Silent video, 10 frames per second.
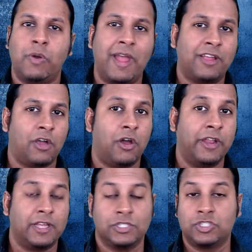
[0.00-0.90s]

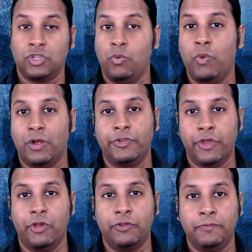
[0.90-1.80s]
iconic, and so well
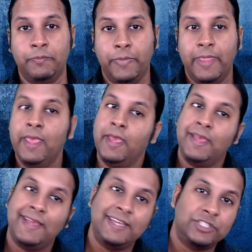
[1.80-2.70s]
known,
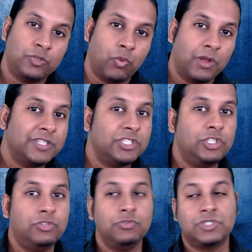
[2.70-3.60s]
is you want to
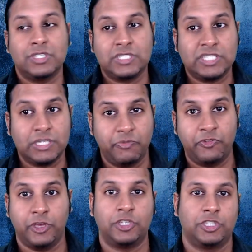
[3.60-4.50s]
use
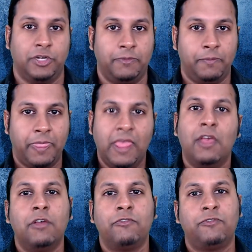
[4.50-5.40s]
subversion.
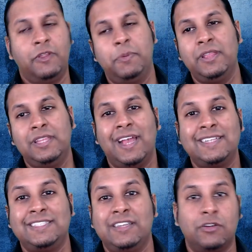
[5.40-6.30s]
Flipping the
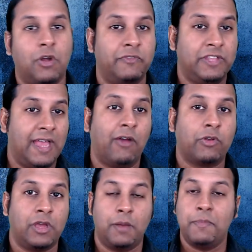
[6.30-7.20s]
idea of the
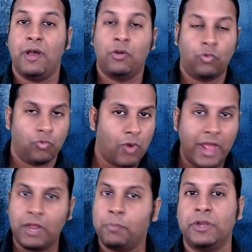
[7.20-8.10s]
outcome
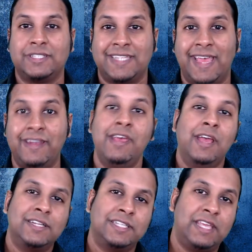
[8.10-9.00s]
right up on its head
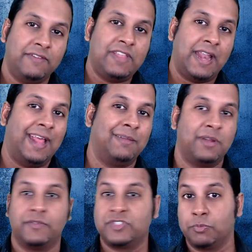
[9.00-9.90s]
to give that
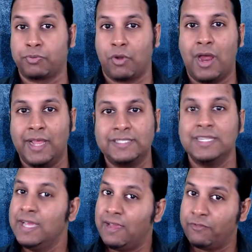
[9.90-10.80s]
element of
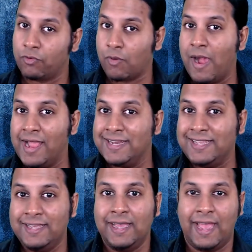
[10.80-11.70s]
surprise,
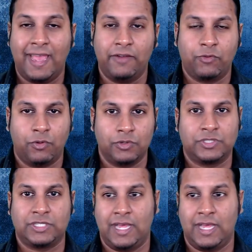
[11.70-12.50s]
variety, and of course,